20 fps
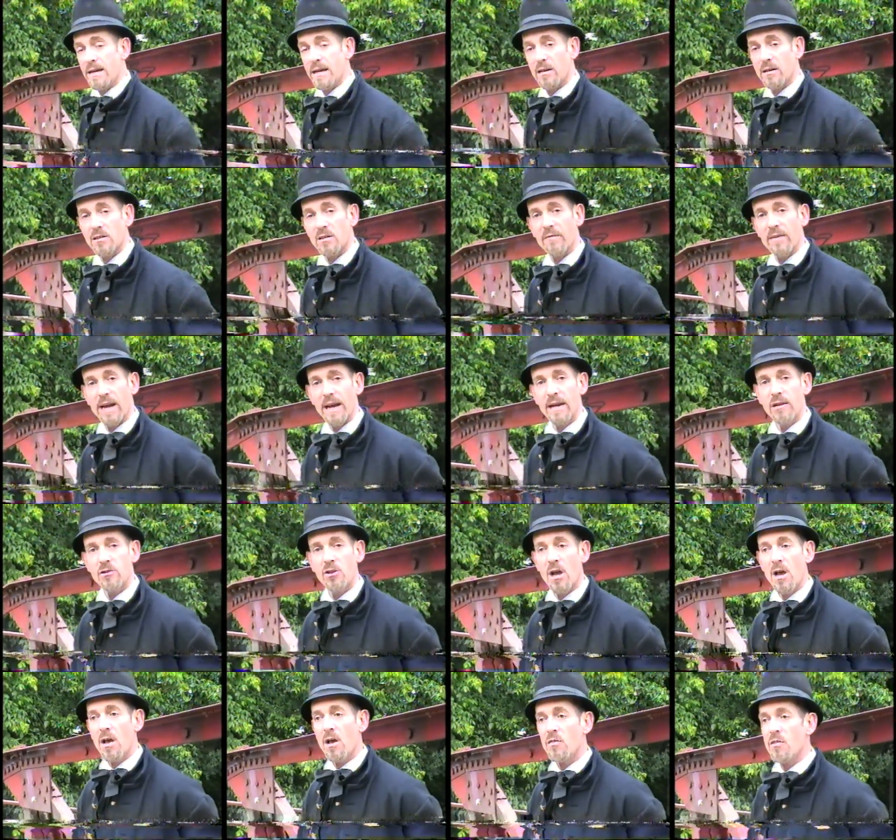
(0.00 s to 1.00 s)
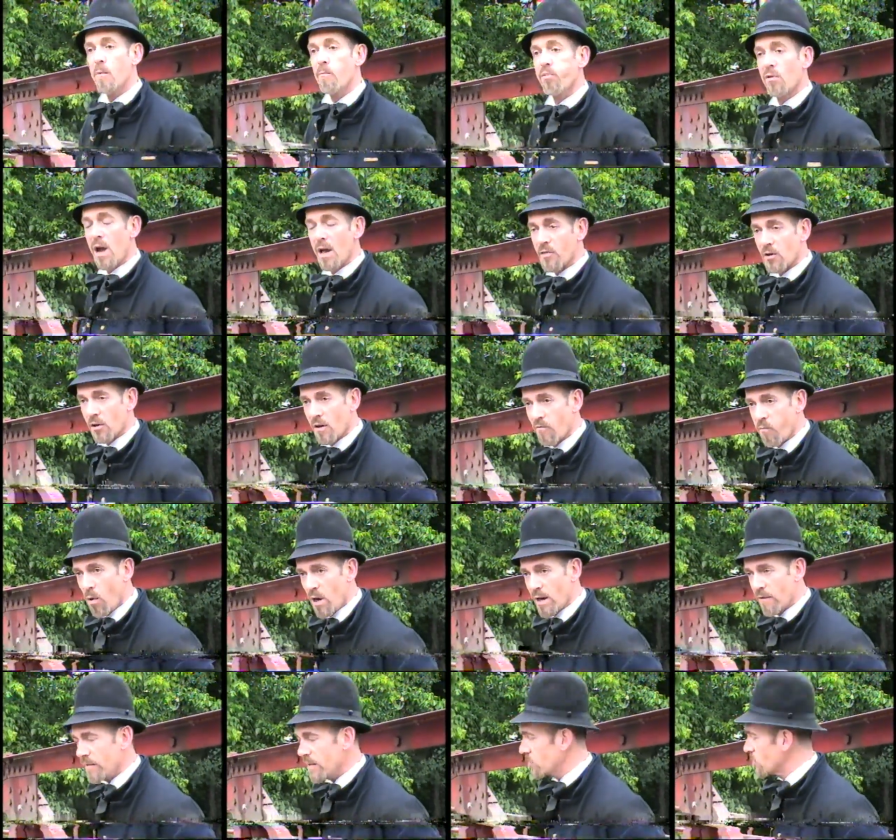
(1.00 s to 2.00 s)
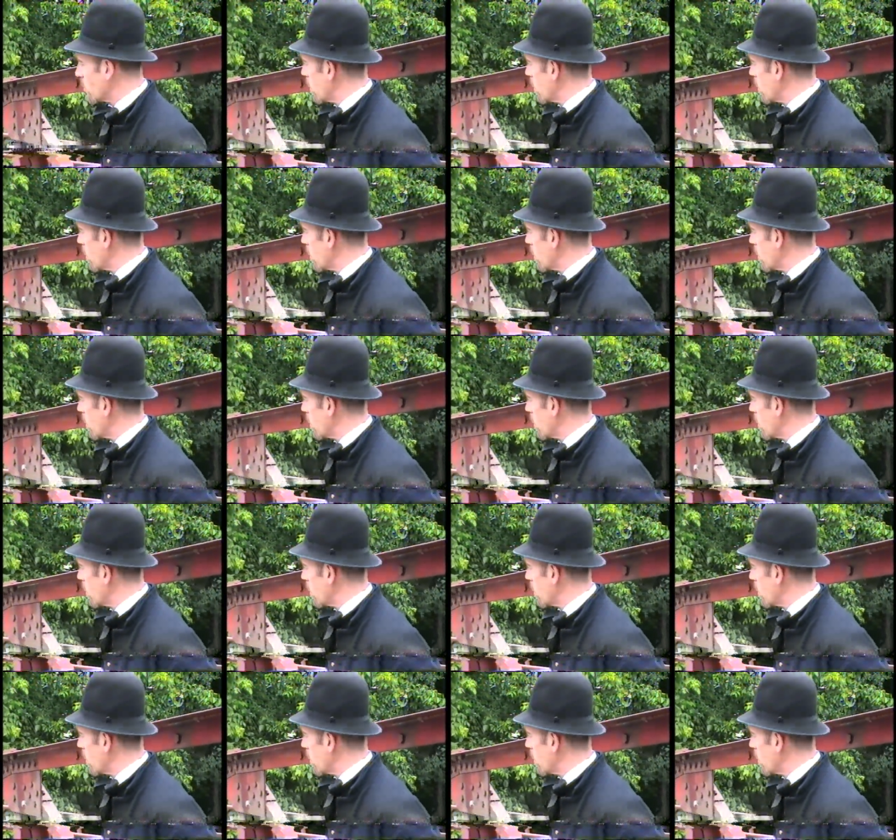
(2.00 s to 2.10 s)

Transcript: years of age, the brother of one of his